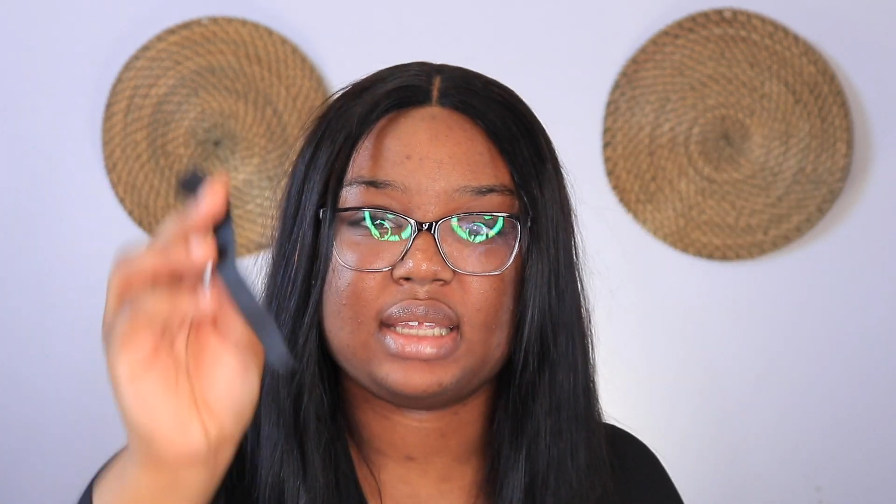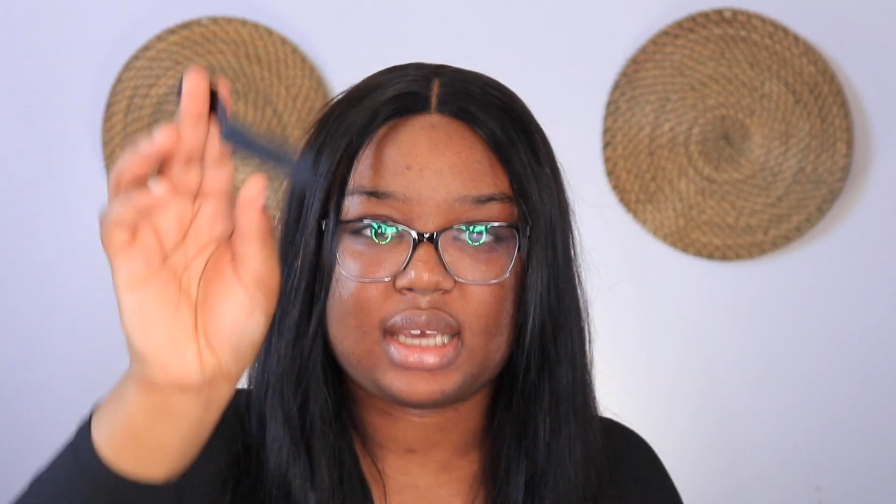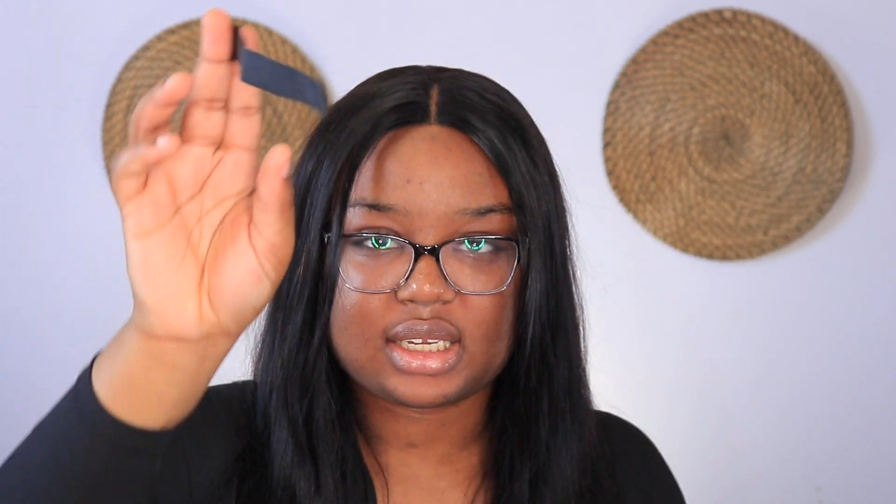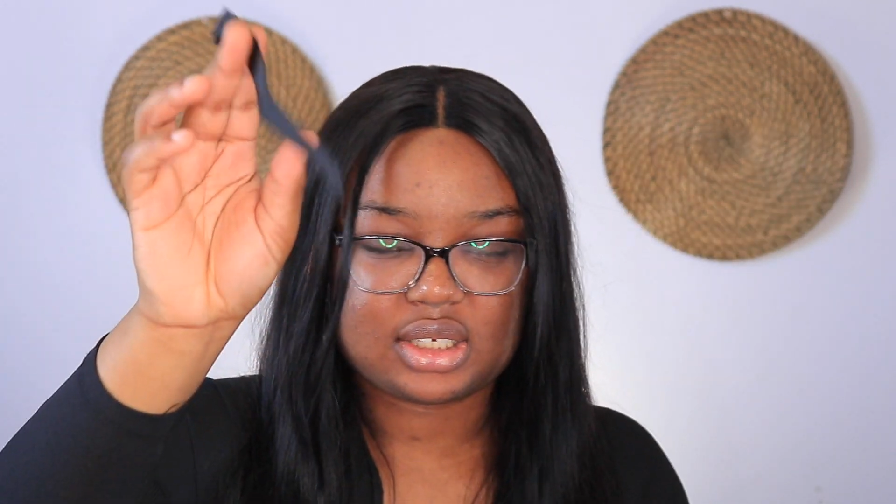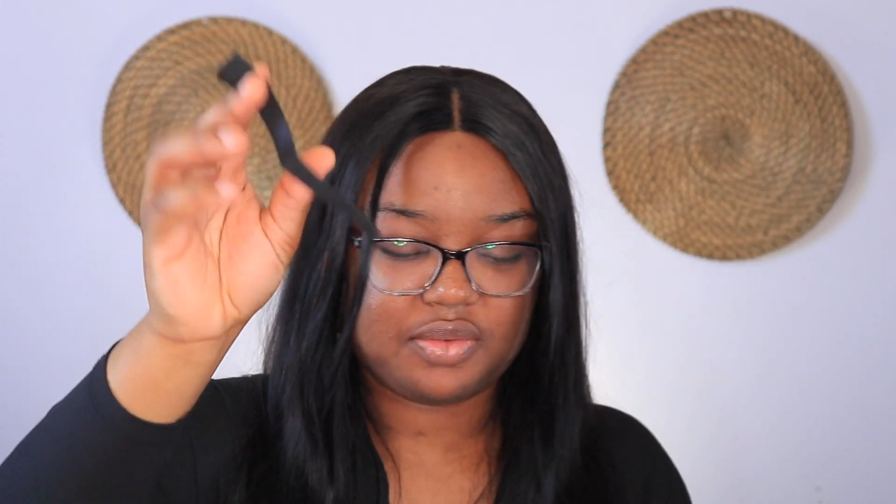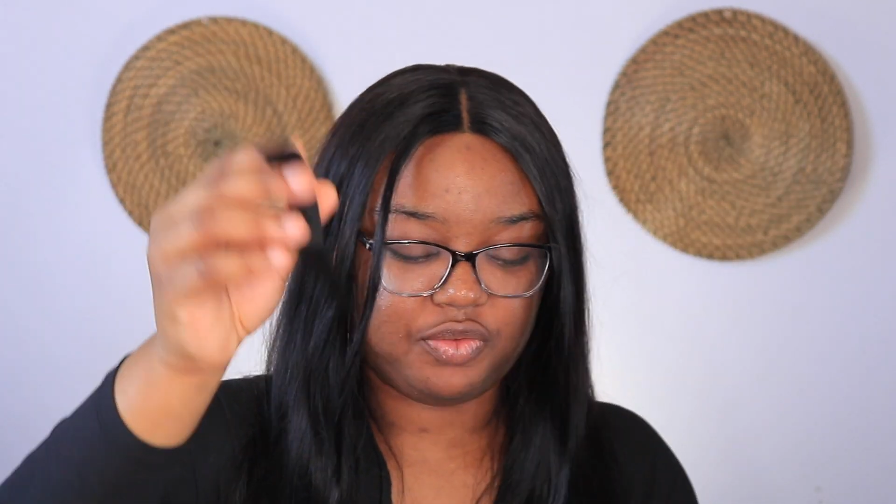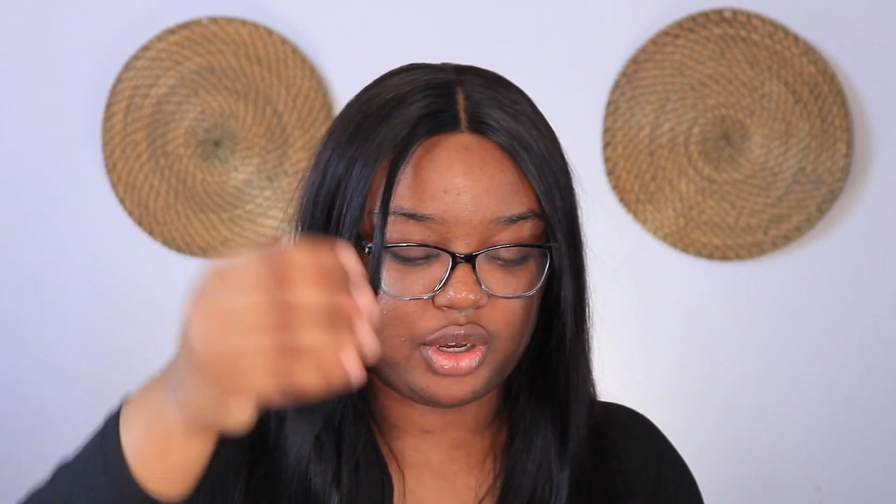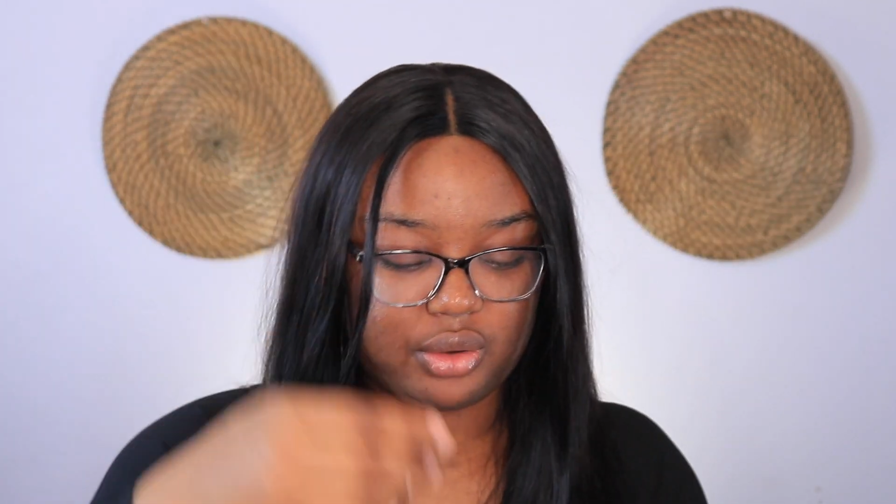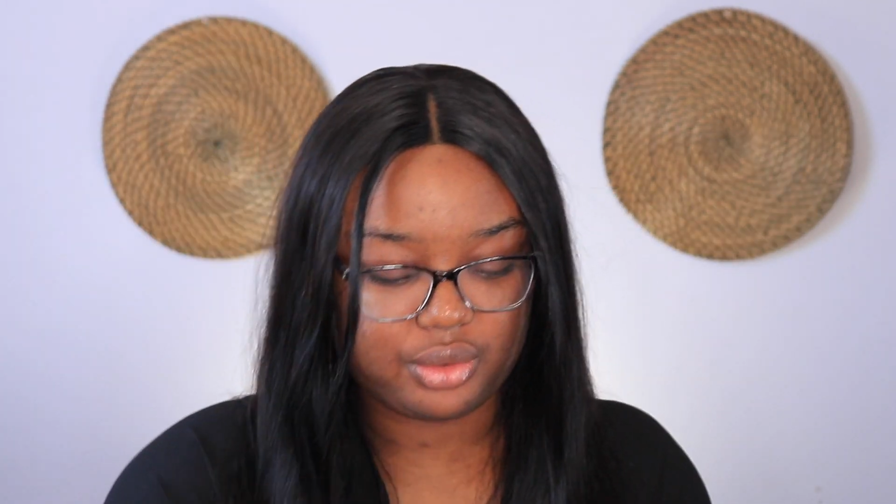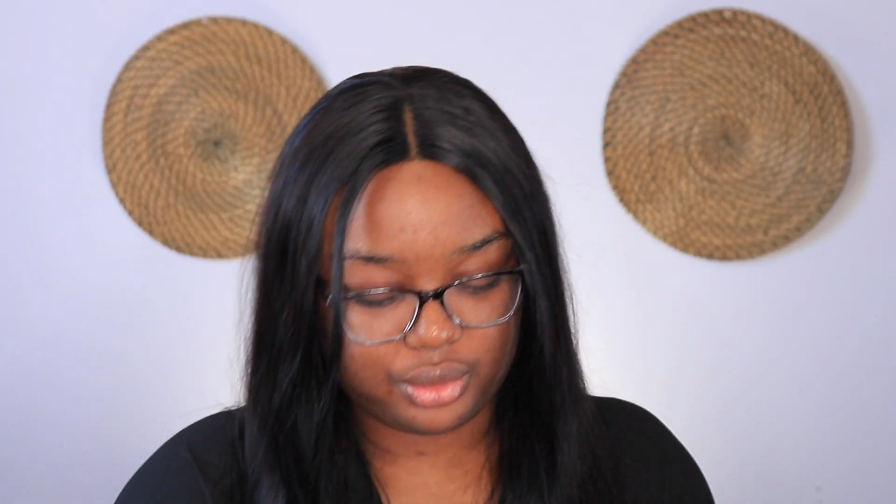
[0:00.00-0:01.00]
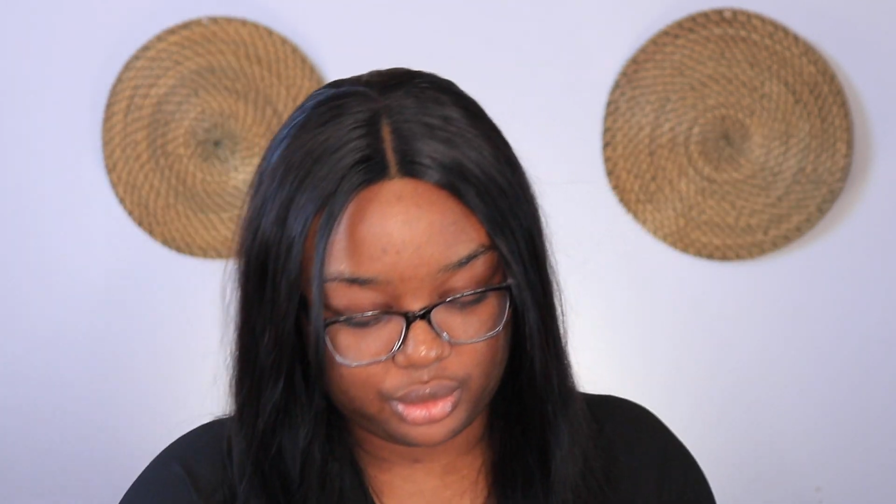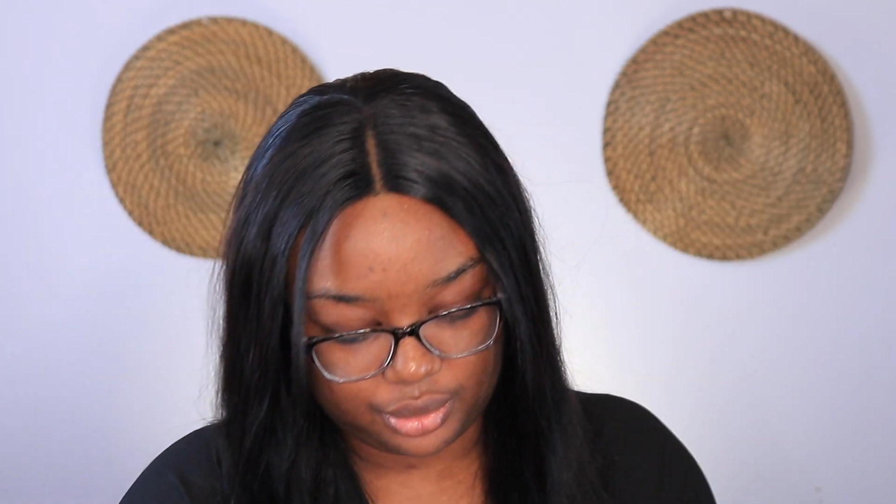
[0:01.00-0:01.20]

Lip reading: attach the velcro.